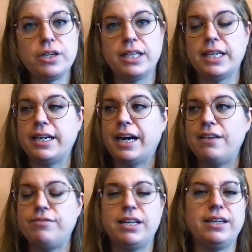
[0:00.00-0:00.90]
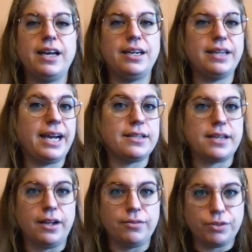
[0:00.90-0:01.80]
and then hyphen and
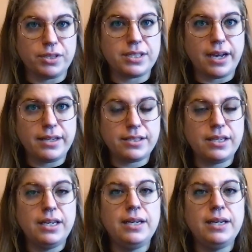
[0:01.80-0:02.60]
XL for the size.